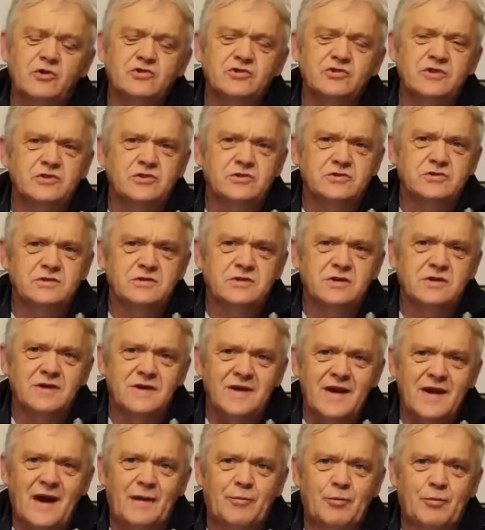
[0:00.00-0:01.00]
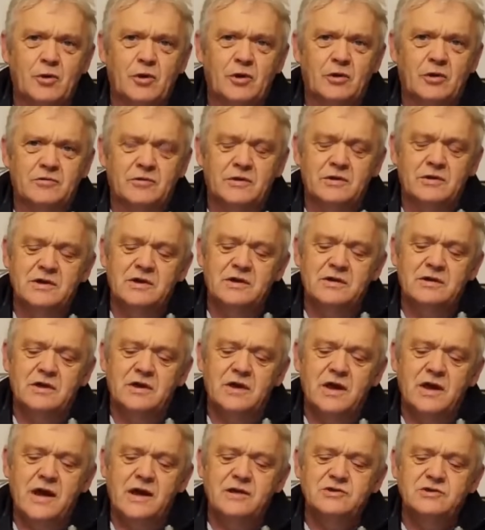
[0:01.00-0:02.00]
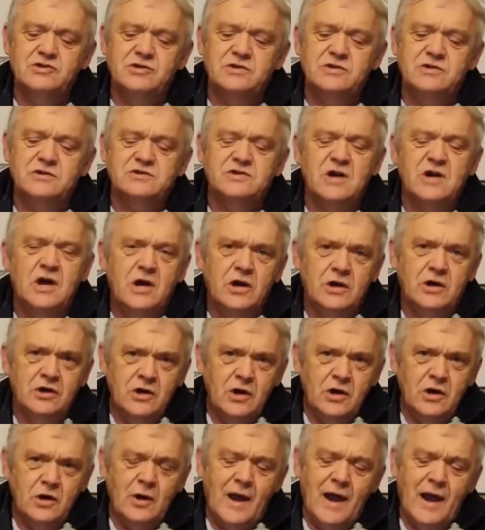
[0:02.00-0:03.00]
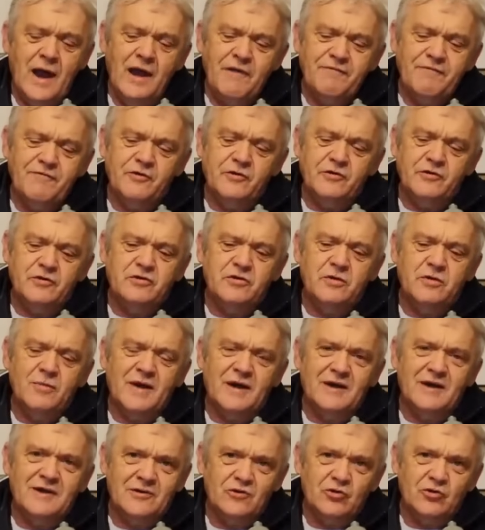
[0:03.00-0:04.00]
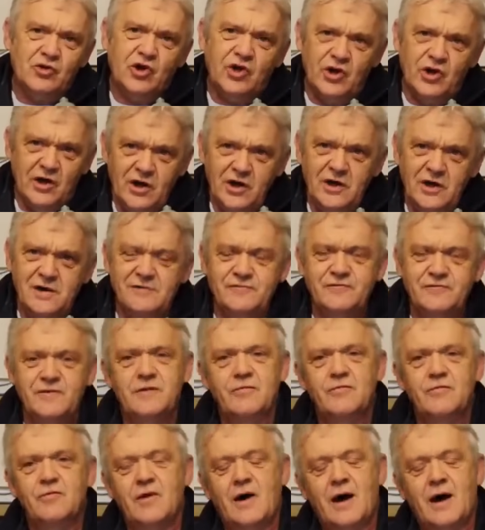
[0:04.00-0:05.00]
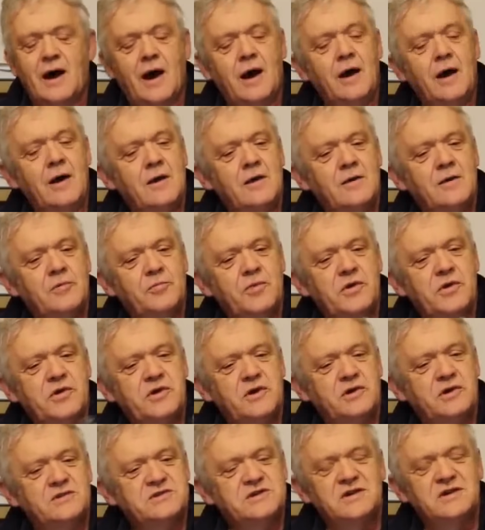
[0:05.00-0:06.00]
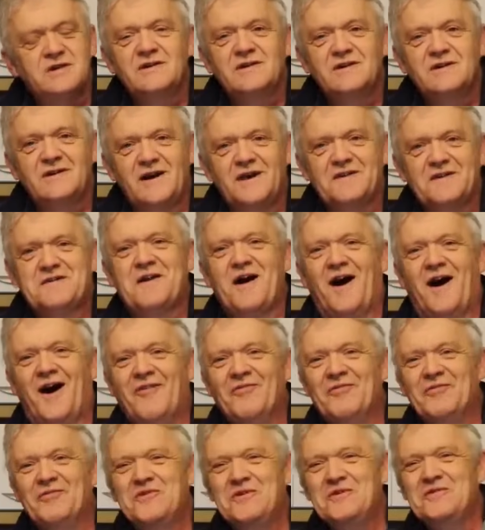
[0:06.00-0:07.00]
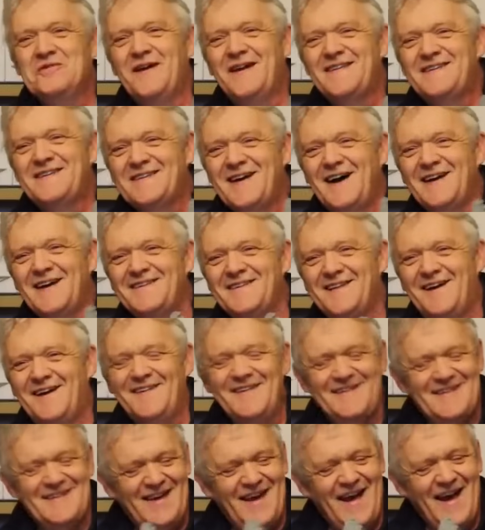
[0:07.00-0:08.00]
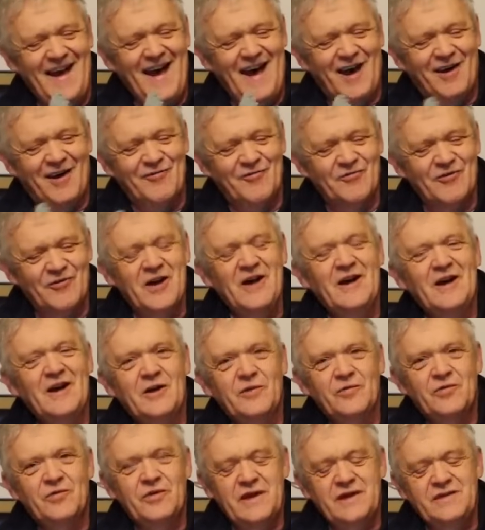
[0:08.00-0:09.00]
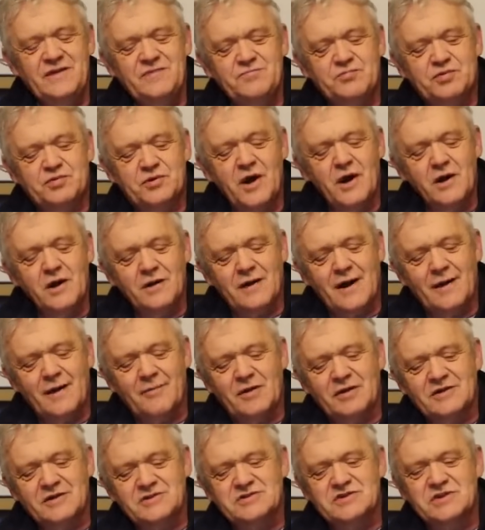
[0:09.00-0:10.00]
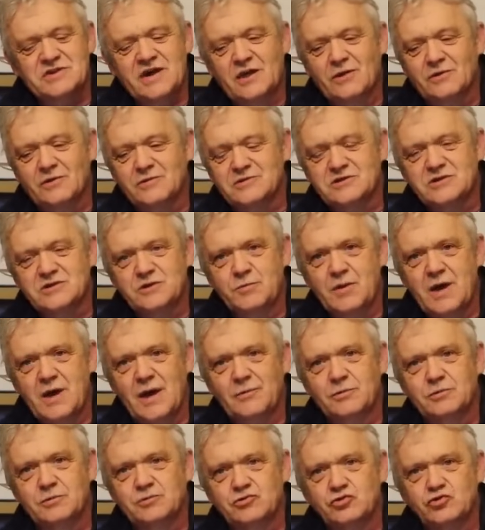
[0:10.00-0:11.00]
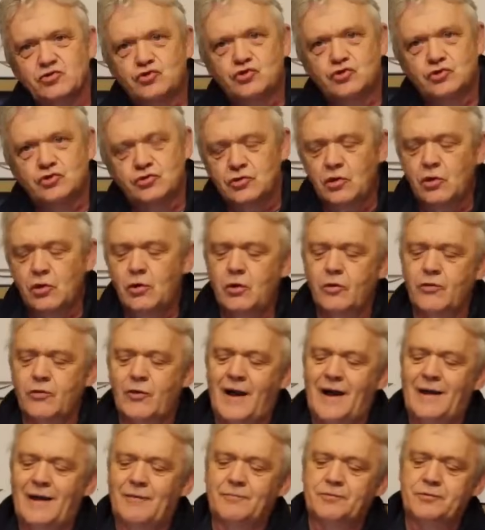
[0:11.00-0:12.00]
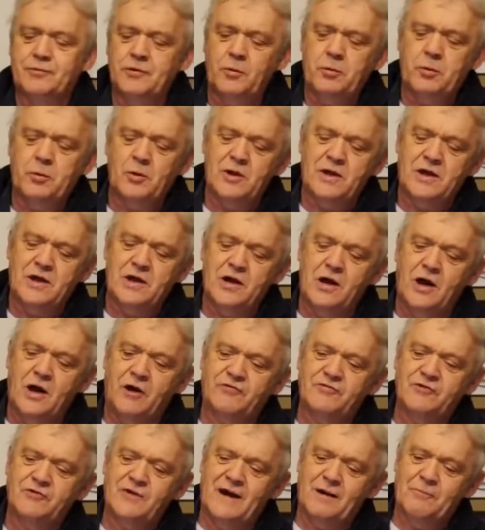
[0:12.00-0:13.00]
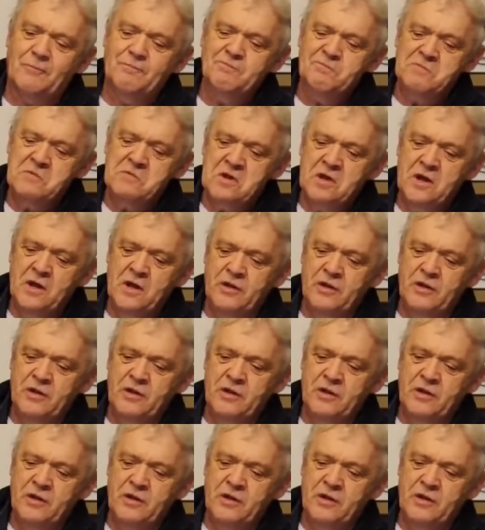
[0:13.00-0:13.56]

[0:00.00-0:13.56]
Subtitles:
and of course there's just a gap along the leading edge, and there's no effort to make a little curve in there because I can't do it. I don't have the programming skills to be able to draw that properly enough. Now,